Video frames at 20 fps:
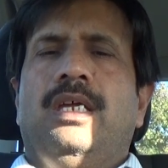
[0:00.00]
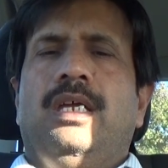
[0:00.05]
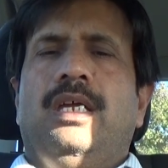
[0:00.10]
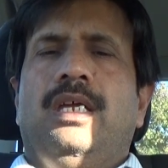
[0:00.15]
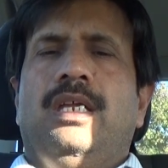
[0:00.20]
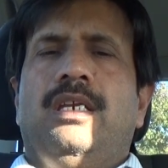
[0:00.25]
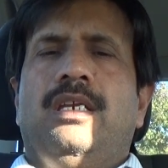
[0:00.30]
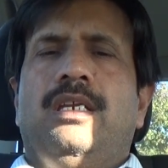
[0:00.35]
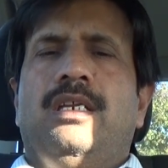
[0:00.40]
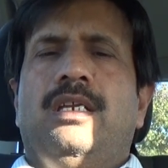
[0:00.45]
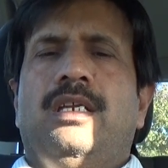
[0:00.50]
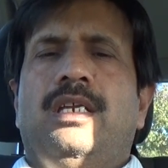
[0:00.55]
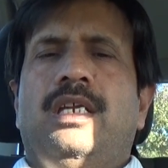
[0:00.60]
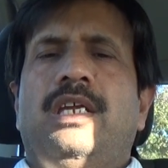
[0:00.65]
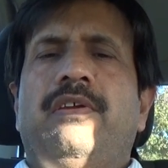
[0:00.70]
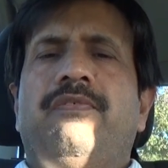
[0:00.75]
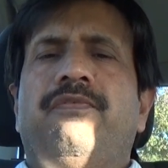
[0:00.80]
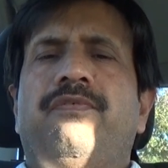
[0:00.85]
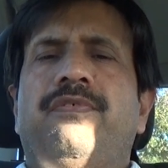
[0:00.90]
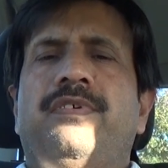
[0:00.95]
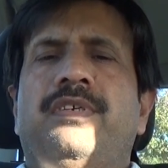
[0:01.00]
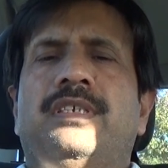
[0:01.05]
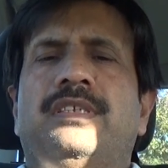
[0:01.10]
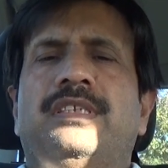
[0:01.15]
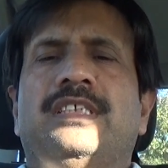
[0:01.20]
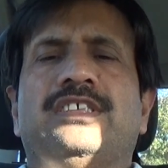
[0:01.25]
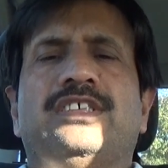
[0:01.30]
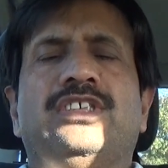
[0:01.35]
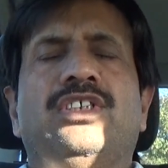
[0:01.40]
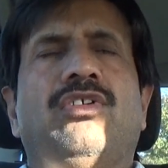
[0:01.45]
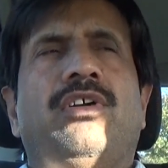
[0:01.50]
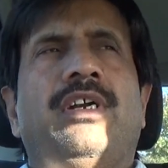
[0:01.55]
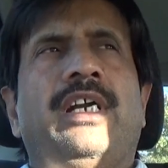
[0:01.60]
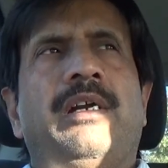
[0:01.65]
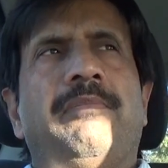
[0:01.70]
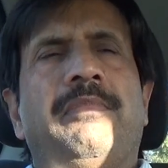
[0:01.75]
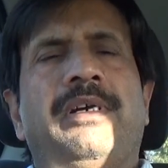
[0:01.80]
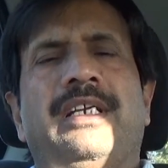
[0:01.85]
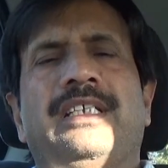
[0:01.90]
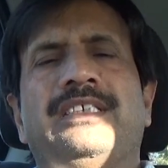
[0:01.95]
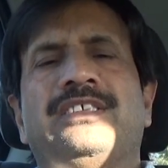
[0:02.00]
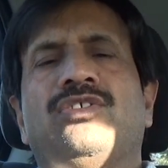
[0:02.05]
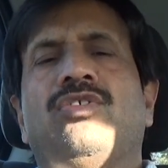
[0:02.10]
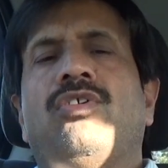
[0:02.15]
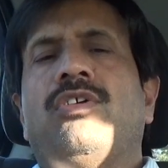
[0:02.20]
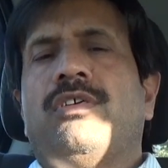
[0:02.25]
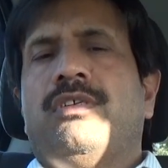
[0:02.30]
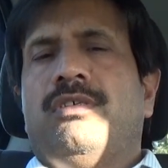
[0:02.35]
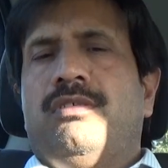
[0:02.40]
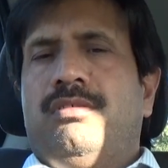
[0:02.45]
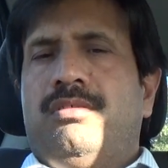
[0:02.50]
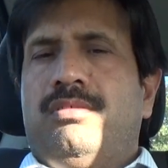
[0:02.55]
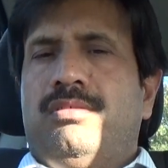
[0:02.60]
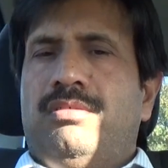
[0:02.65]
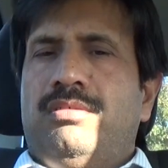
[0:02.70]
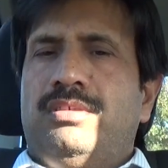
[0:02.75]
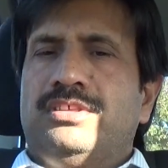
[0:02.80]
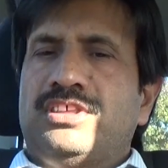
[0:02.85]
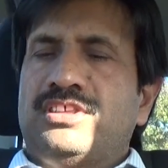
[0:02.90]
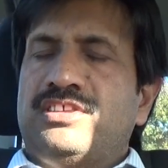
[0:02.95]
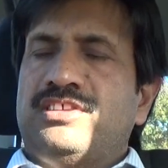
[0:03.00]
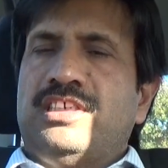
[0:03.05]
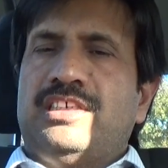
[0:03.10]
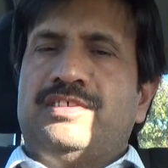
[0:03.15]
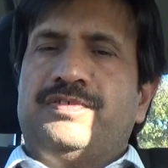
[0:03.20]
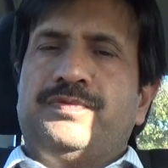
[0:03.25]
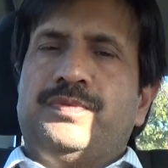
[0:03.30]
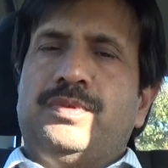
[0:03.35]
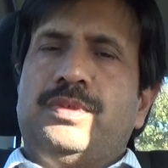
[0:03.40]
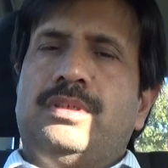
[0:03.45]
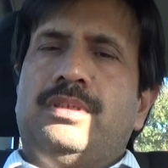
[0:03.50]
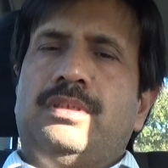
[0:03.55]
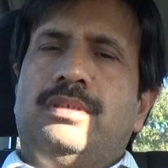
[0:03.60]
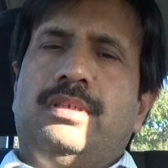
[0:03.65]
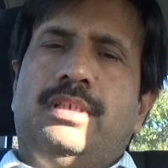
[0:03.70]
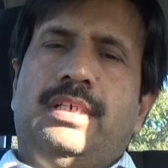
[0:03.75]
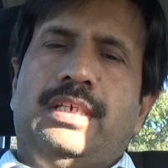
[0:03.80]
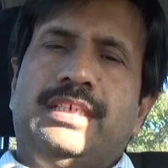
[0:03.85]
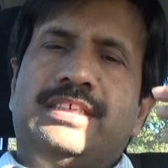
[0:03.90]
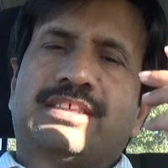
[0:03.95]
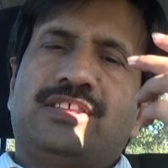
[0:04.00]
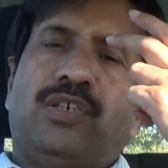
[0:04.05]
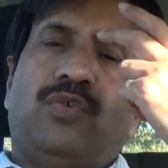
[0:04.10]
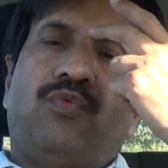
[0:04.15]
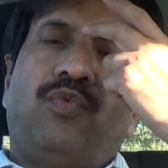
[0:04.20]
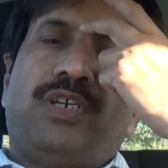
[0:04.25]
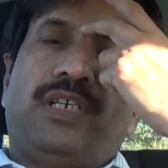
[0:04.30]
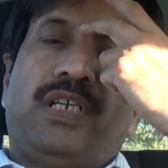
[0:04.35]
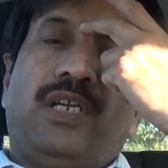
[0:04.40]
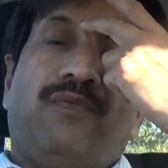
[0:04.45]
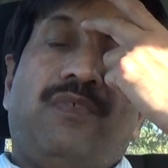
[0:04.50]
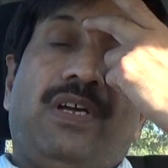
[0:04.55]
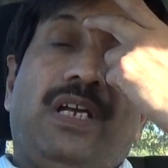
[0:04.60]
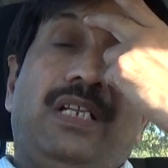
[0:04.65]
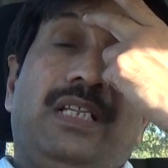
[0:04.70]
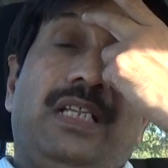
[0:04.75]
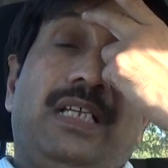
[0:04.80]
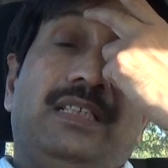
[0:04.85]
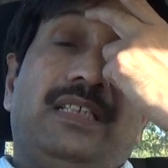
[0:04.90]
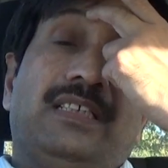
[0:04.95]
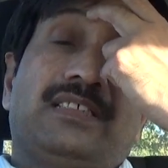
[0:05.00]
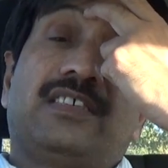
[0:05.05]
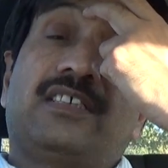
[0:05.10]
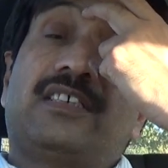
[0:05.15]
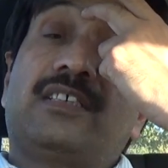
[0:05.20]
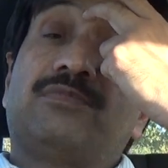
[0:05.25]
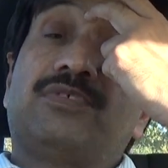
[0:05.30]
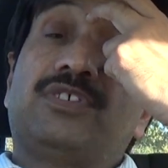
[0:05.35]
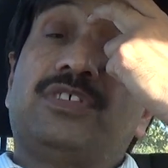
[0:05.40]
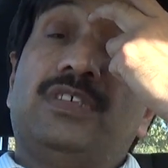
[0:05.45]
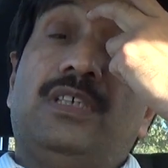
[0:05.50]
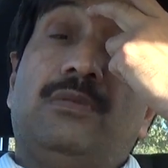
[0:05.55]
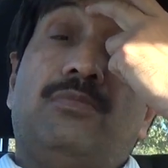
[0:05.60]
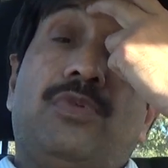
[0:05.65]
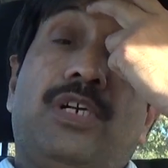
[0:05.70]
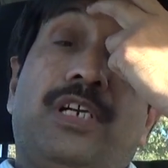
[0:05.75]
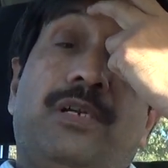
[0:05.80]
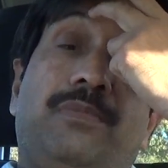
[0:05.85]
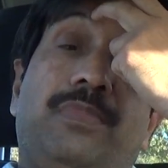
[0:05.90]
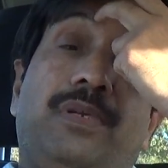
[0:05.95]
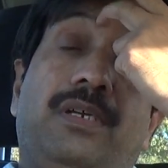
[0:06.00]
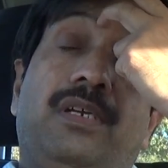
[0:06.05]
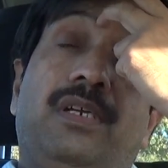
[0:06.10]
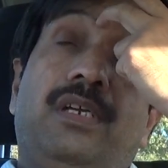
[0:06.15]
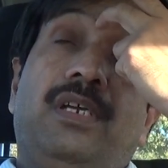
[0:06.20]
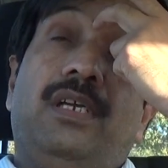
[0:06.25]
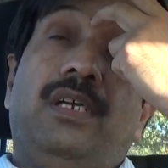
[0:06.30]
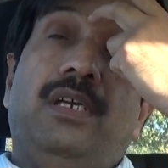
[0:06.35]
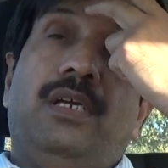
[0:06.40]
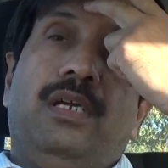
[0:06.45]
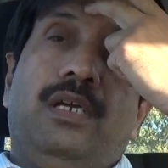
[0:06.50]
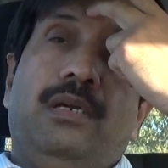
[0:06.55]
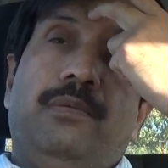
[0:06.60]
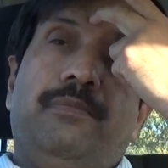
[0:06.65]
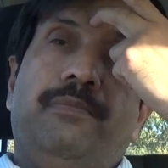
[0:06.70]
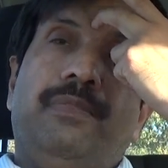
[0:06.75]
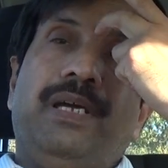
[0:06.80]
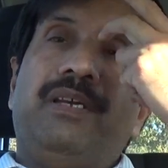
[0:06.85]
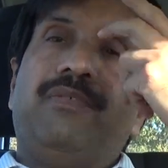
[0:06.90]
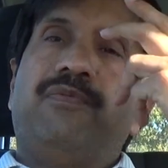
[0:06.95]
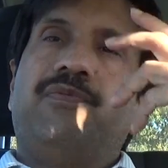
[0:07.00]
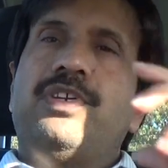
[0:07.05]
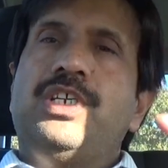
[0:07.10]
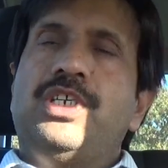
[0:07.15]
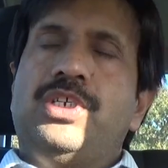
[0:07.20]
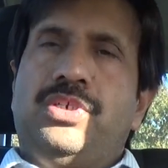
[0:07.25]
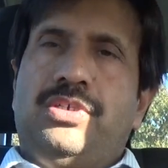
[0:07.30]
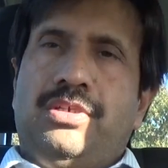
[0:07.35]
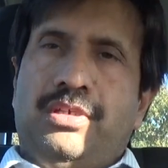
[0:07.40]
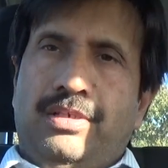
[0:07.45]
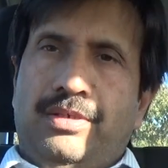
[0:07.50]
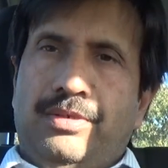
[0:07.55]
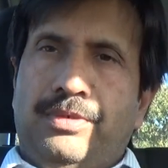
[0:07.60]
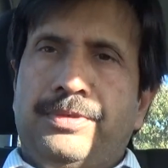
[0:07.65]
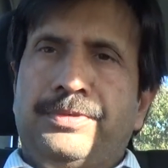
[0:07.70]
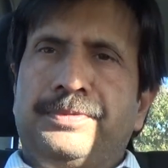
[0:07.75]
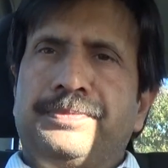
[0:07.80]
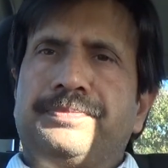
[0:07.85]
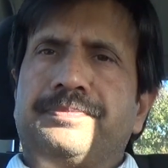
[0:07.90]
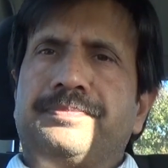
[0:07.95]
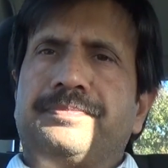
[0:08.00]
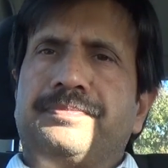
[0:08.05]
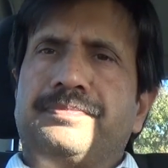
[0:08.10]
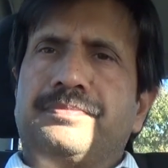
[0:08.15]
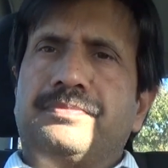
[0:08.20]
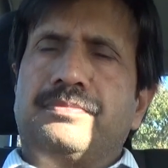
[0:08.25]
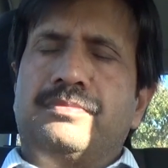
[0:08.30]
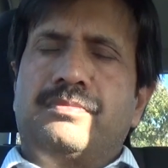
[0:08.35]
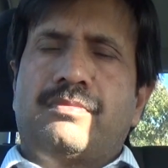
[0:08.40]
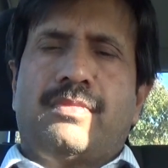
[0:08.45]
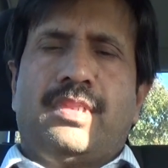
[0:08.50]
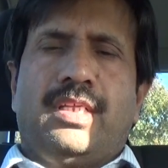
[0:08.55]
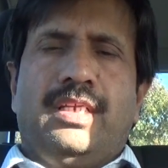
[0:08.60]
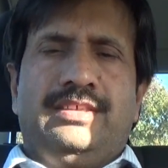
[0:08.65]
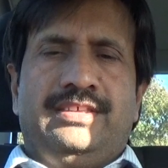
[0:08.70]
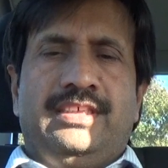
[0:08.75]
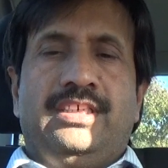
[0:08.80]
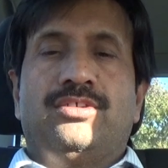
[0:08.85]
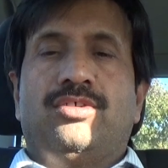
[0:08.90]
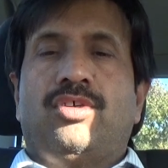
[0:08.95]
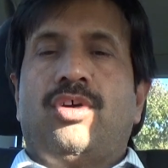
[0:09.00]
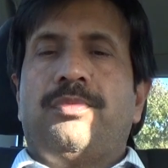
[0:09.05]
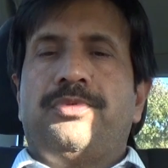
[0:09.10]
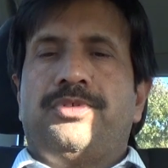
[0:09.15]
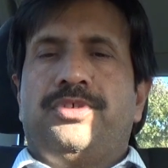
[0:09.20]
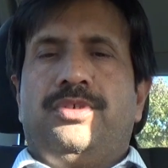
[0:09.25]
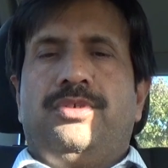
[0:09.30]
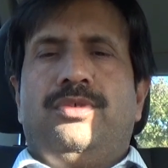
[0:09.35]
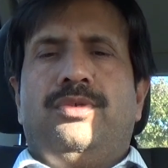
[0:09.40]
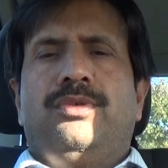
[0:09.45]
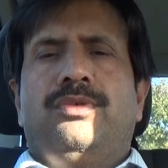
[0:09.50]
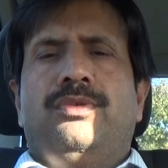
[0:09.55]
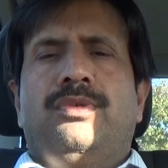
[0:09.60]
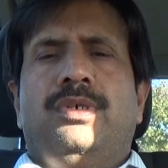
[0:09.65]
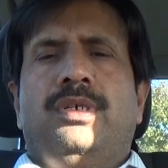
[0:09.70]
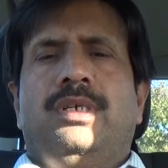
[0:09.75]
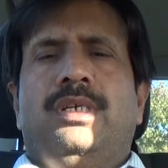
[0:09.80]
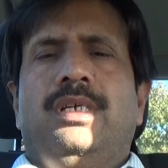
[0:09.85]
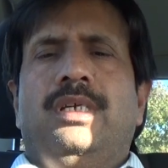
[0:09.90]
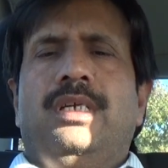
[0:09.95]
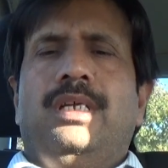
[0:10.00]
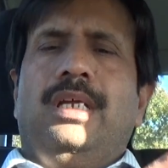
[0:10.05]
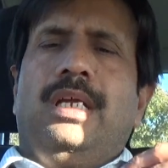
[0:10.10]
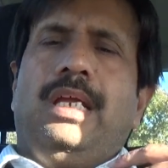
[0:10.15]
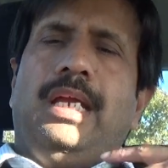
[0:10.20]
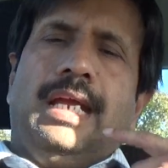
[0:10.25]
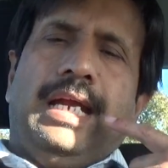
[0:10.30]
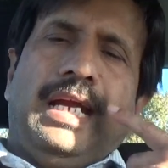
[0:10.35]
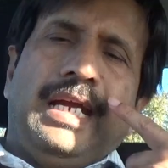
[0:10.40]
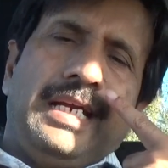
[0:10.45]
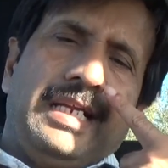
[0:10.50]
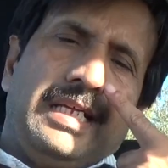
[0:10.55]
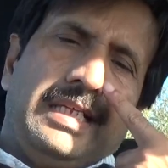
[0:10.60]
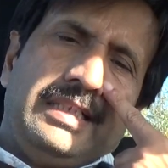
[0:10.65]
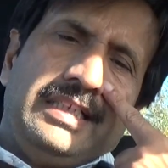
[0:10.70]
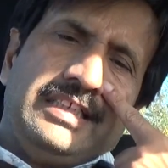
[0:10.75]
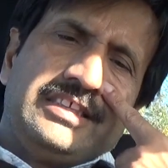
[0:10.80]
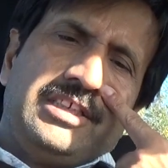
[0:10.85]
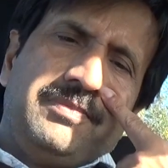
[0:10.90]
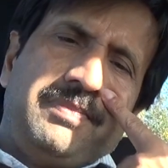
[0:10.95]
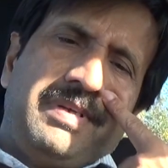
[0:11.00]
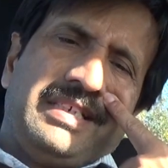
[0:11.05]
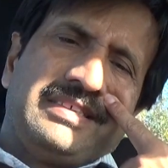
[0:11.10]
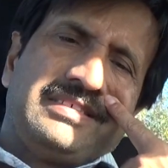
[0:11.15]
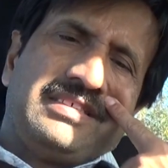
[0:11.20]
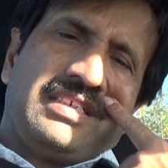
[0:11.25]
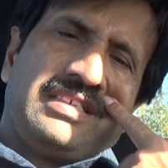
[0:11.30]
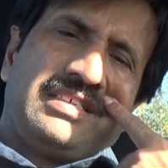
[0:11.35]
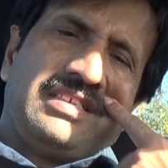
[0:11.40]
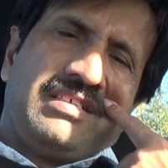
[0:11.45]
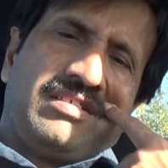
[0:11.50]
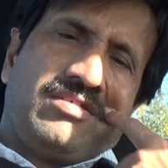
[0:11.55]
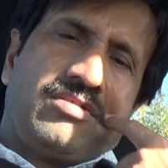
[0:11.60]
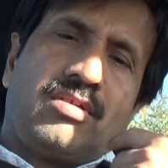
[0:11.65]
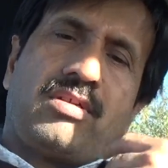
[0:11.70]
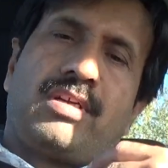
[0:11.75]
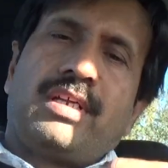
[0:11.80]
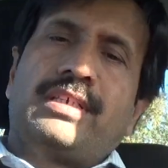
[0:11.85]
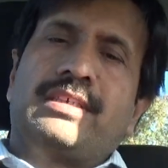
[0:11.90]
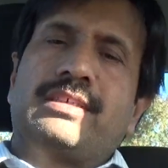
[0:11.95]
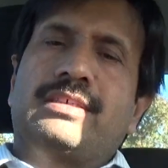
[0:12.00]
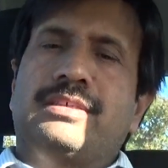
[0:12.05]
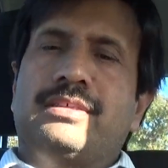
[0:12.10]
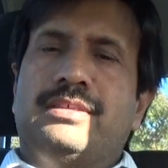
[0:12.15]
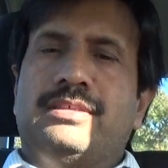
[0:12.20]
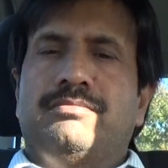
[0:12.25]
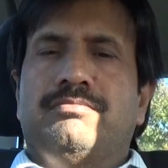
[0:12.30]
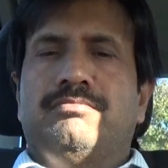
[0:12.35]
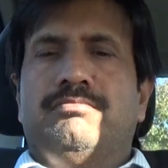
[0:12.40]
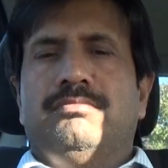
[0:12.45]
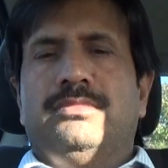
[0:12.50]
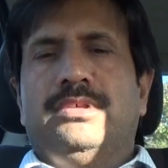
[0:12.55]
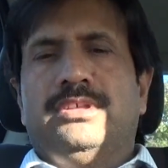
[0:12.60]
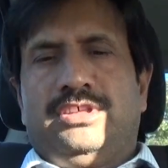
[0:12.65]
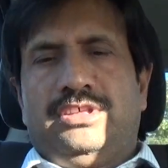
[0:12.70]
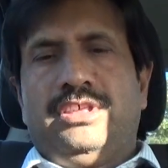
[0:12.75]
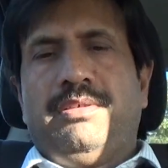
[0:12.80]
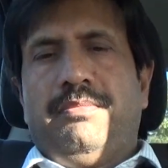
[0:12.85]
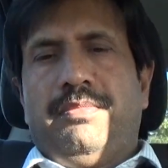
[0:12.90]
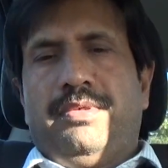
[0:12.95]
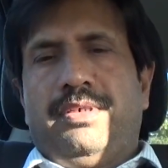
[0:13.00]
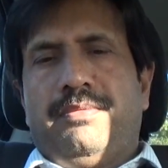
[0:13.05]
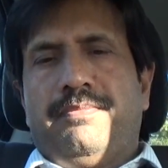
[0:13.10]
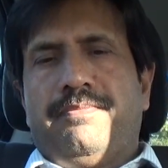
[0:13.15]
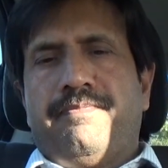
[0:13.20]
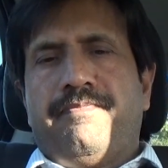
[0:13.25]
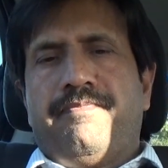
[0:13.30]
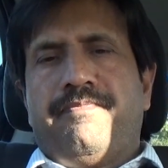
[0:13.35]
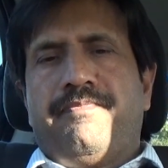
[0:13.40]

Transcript: and if the steroid ointment is not successful and it's not working well, then the circumcision might be beneficial, it's another option, and this depends on the underlying symptom.